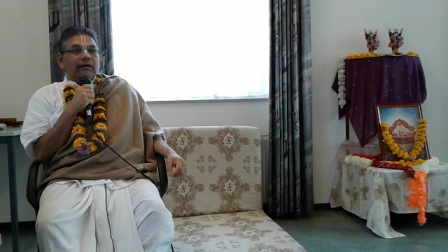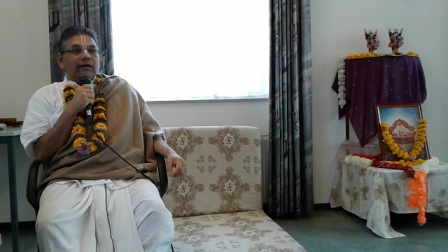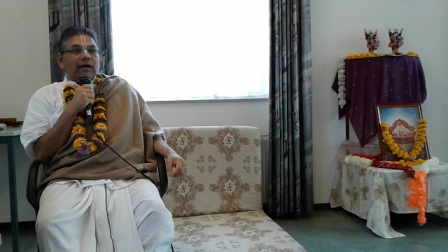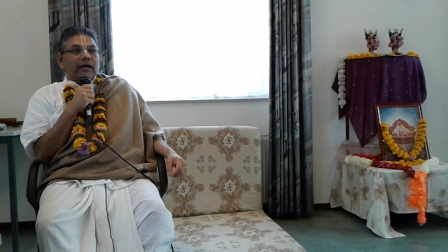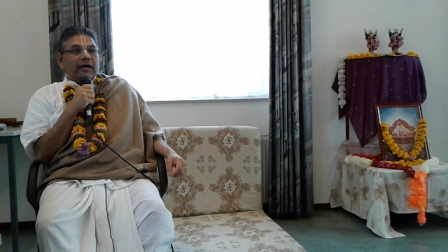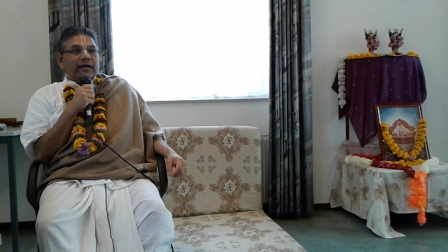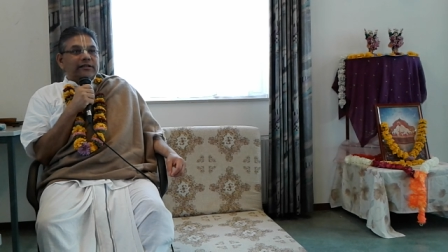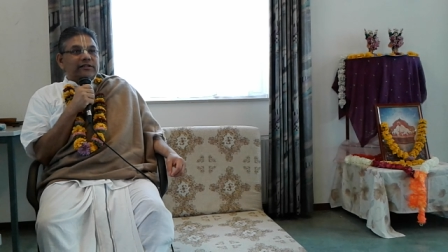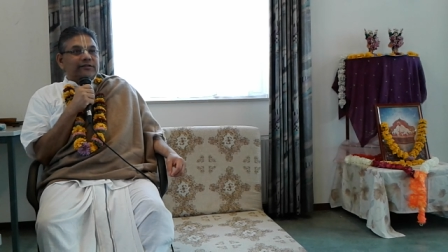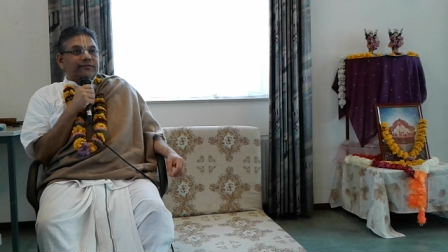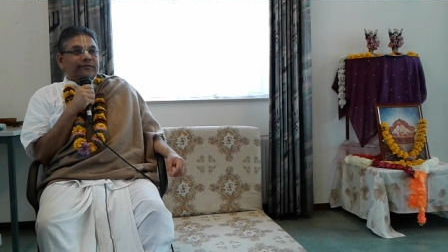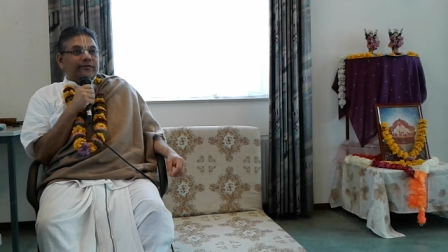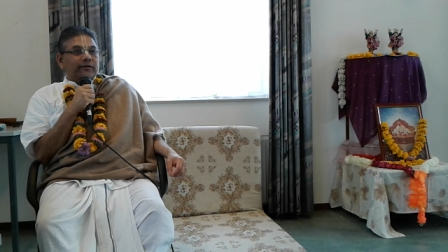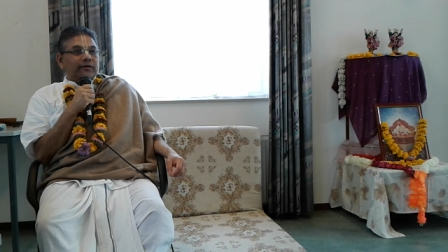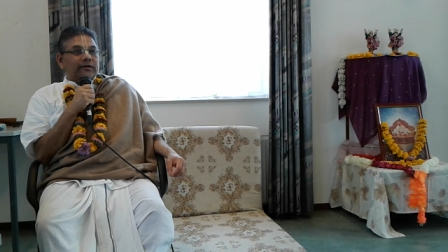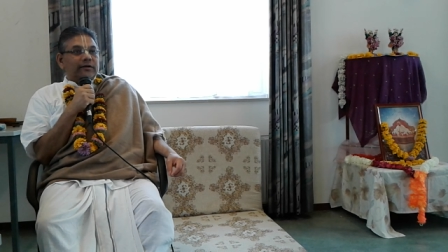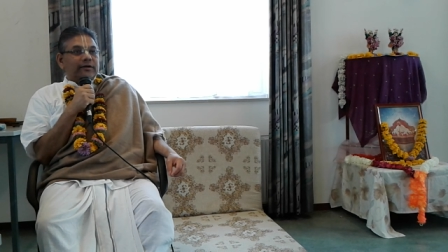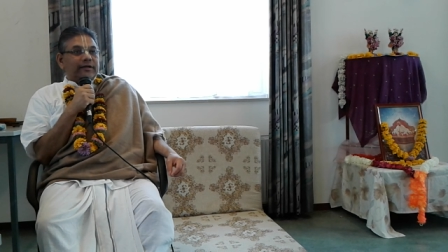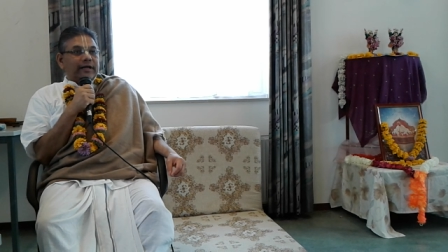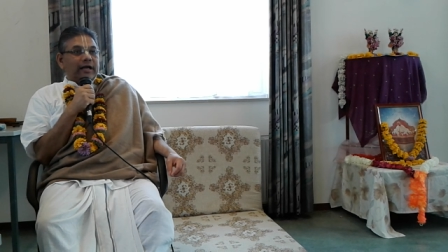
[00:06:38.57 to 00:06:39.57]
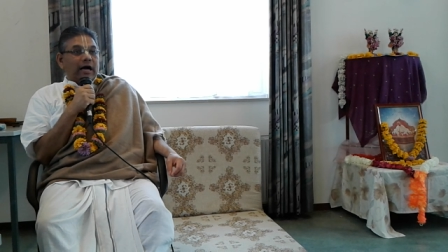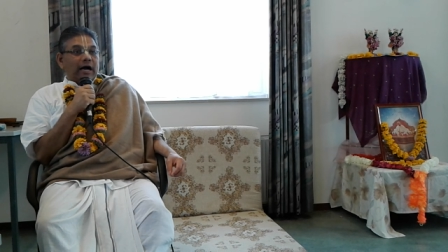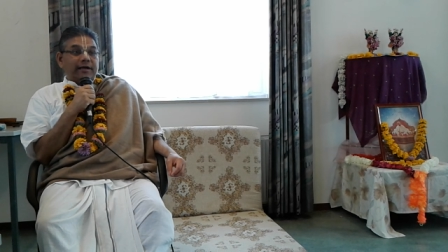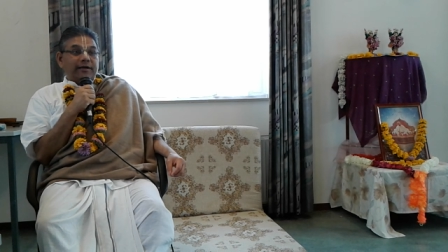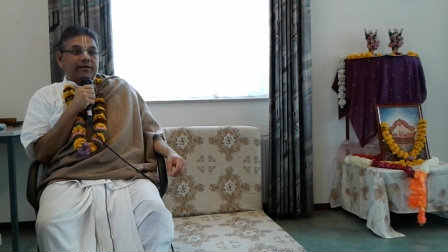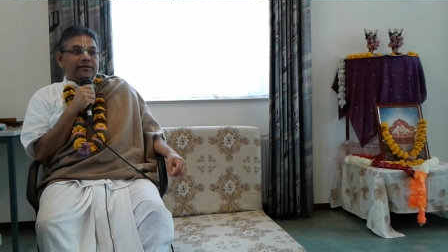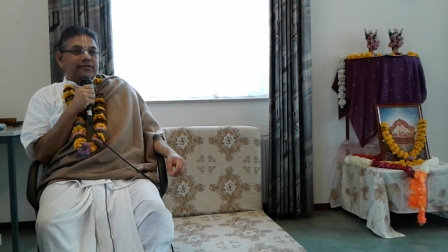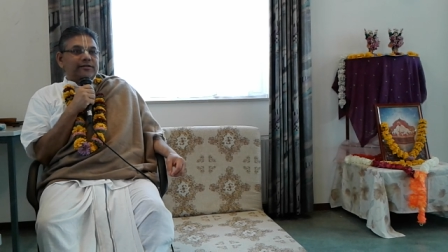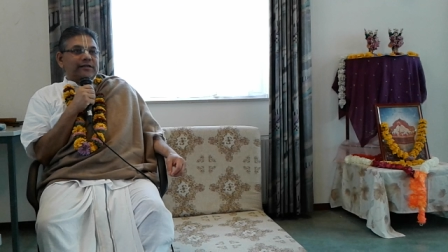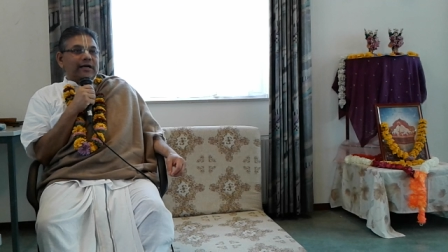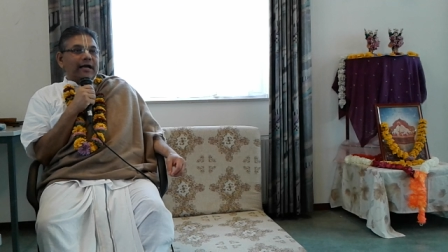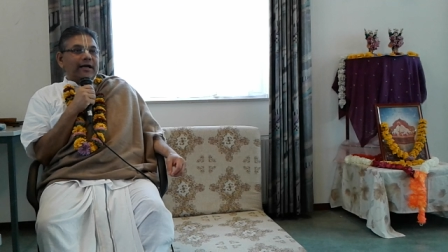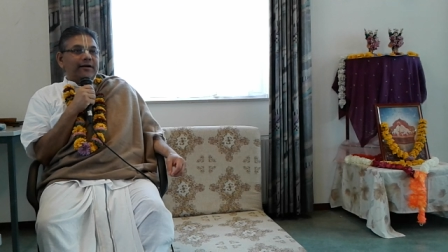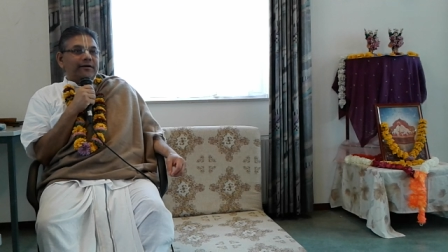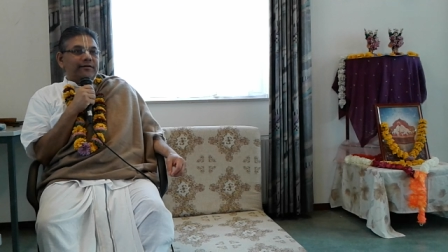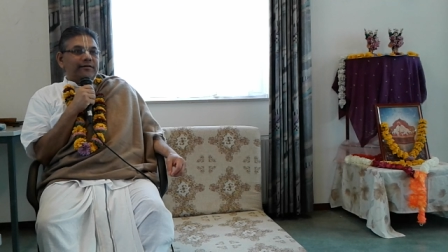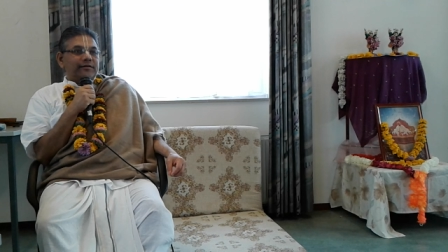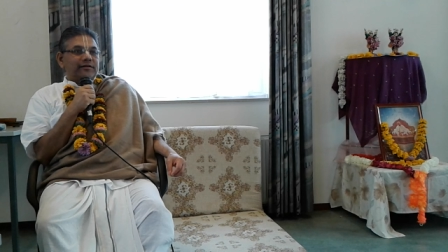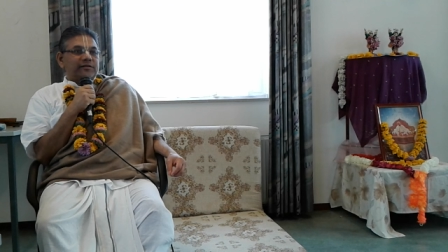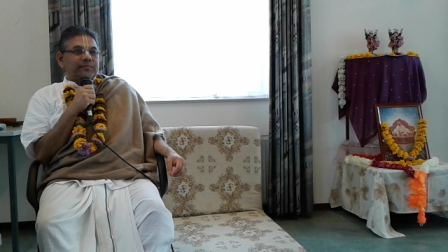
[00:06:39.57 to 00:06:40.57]
as for the highest
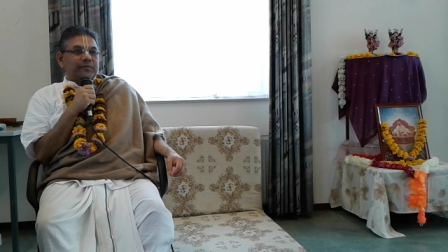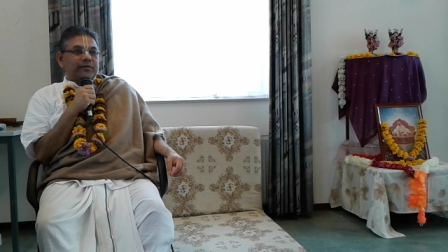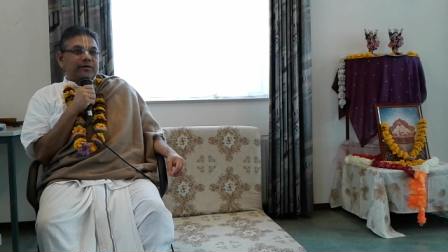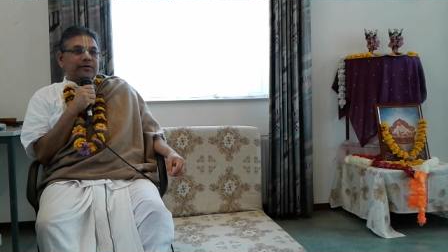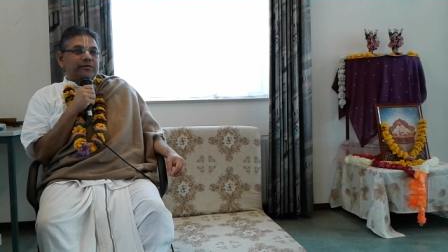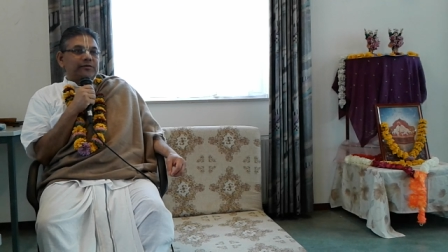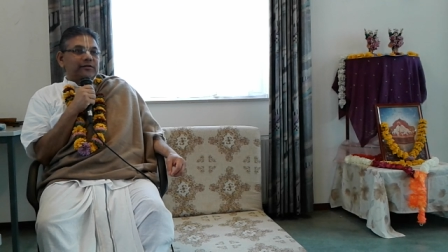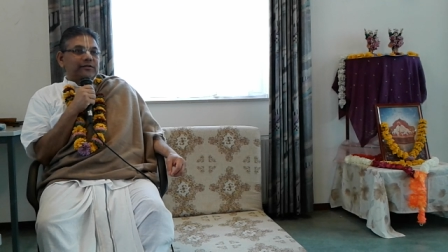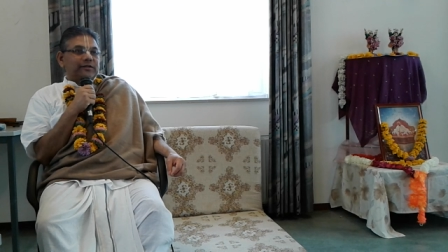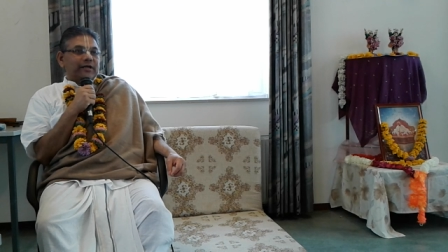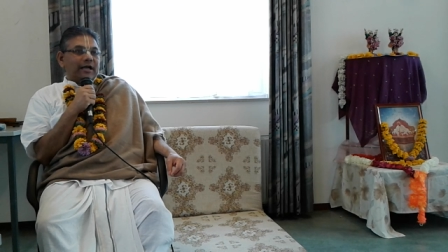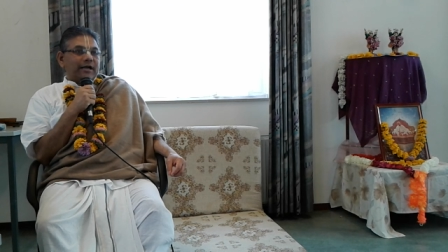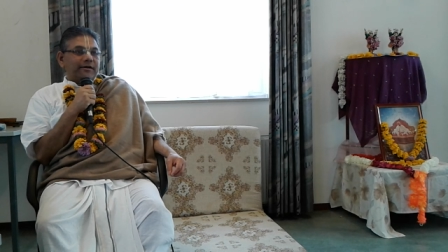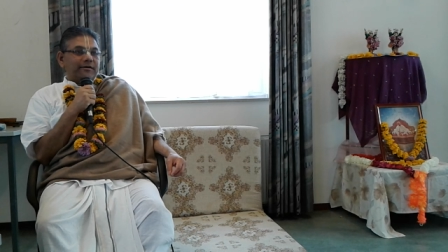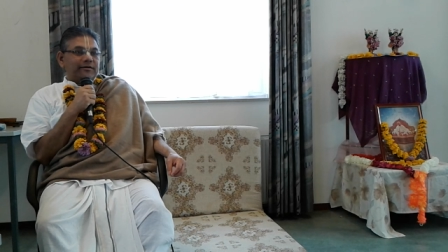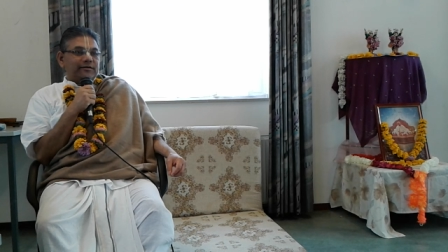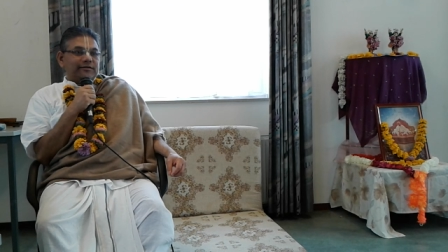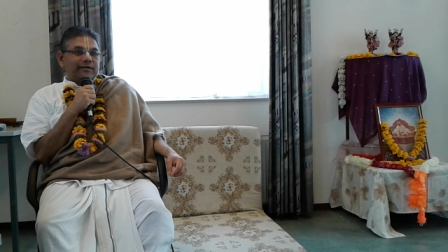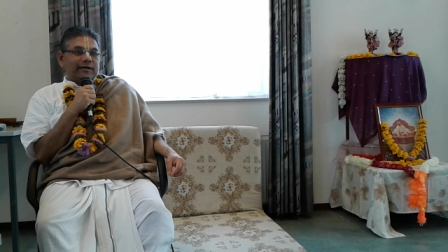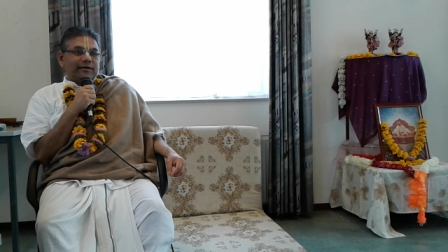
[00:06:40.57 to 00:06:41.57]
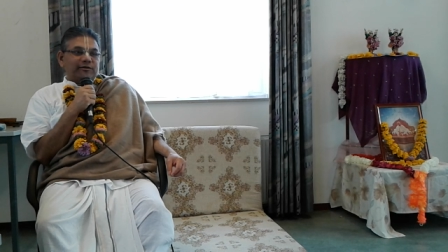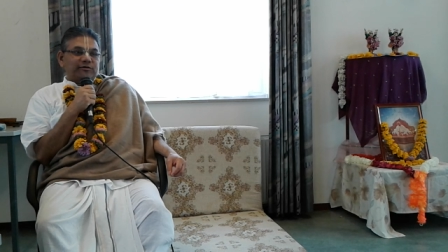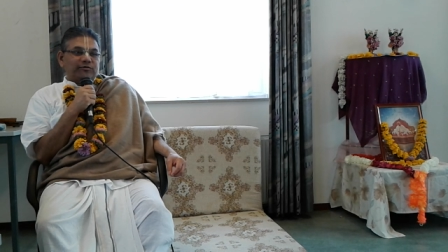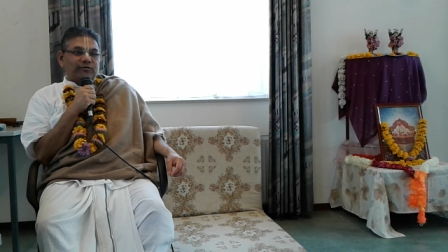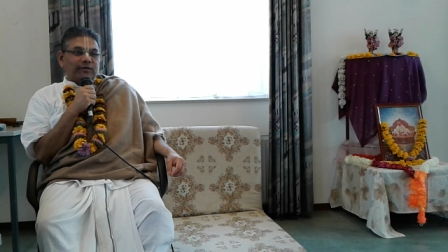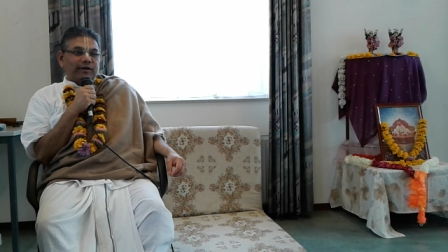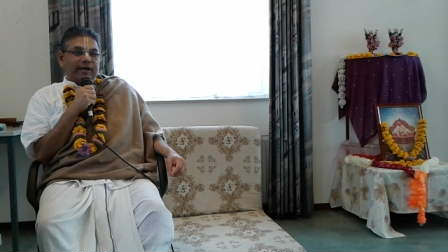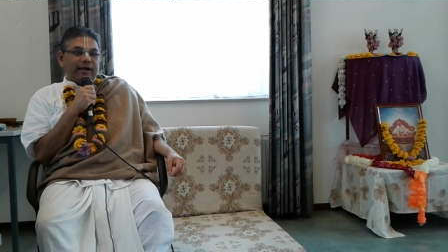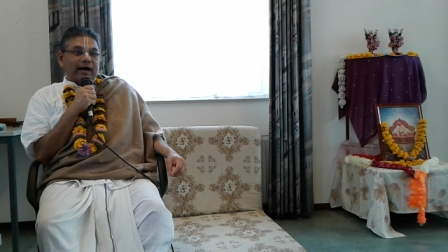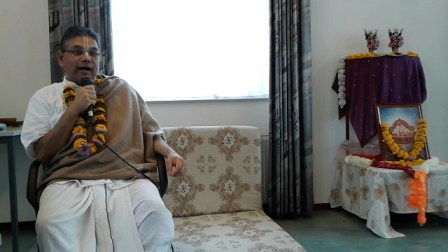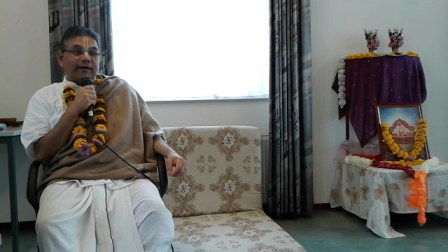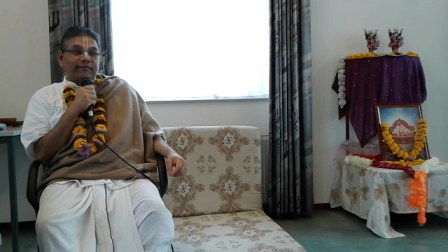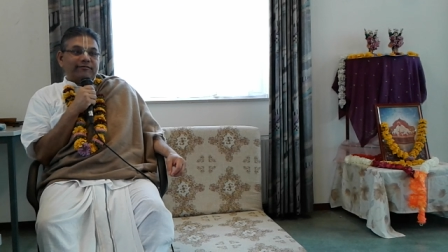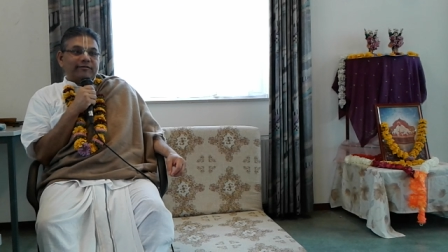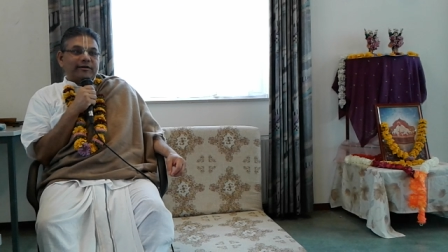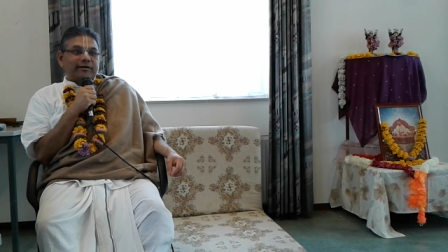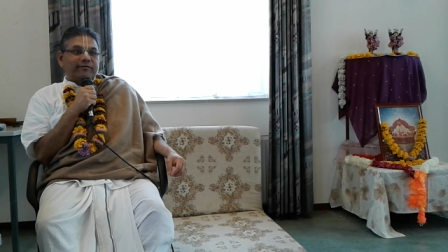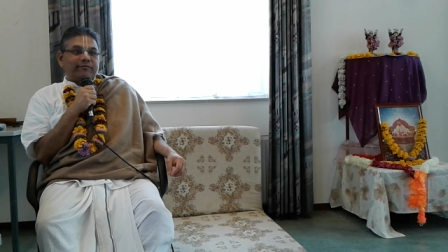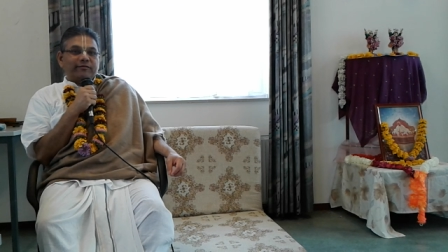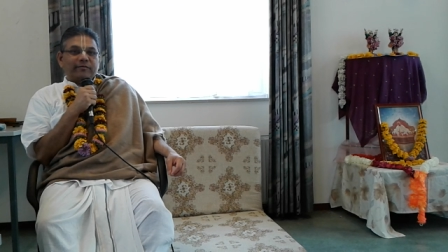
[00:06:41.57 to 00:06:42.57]
scientists, spiritual scientists, that is only half the
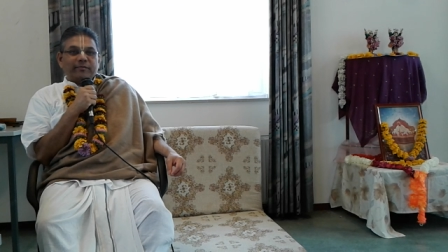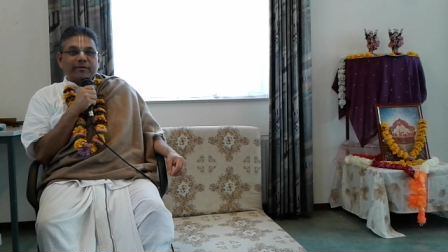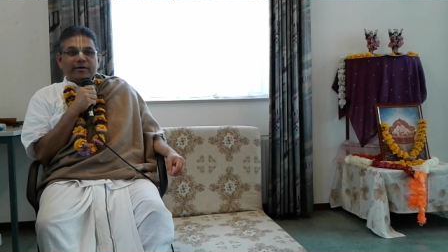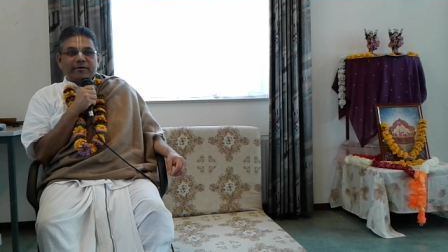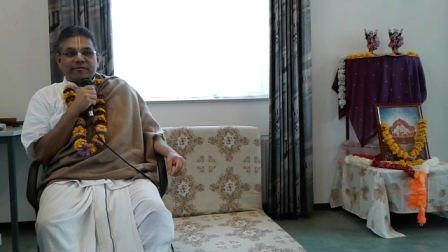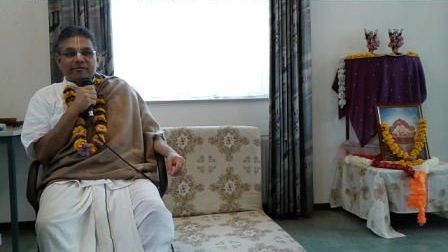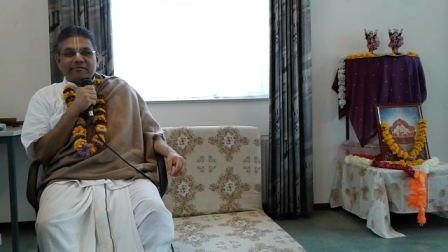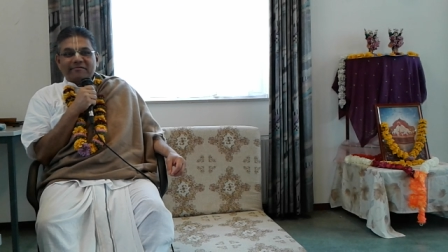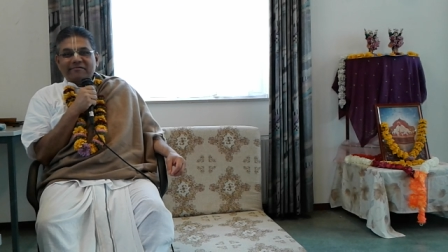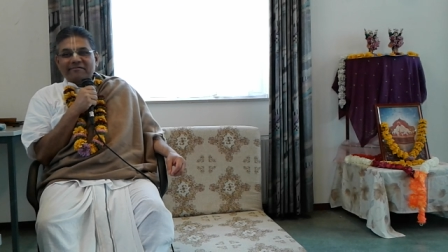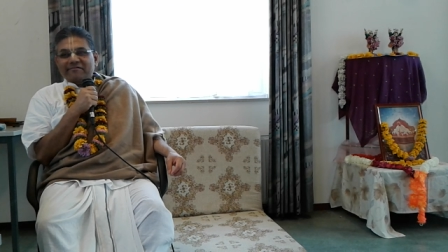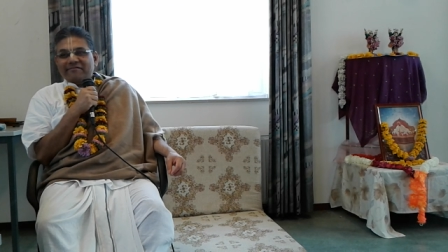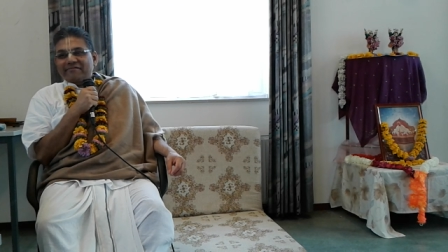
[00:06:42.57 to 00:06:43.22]
information.